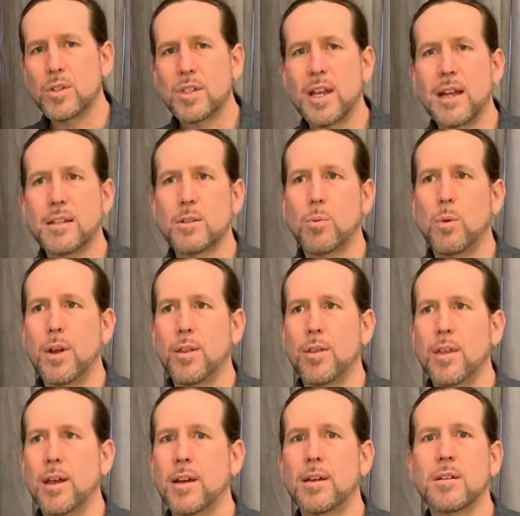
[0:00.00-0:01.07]
sets
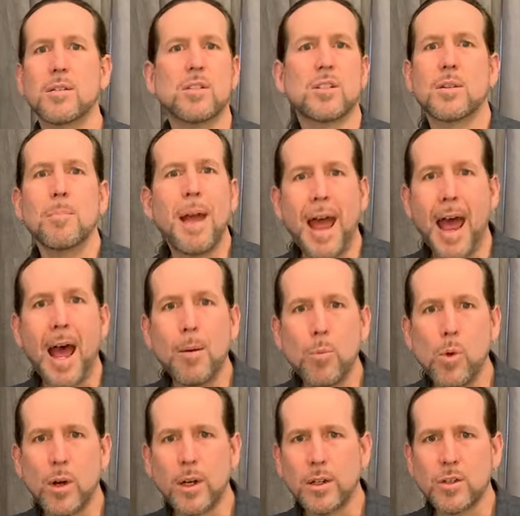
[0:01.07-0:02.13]
with some ab
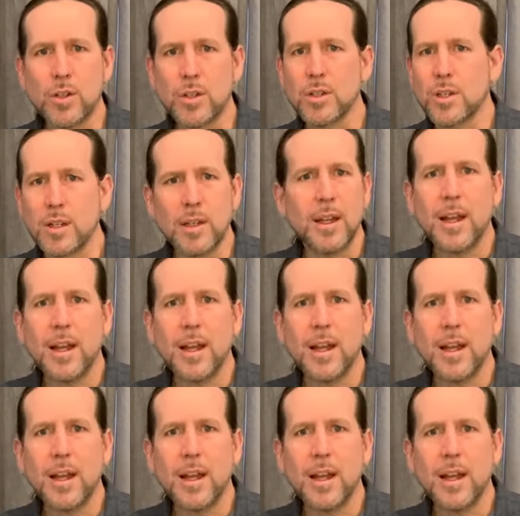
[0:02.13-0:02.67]
work just to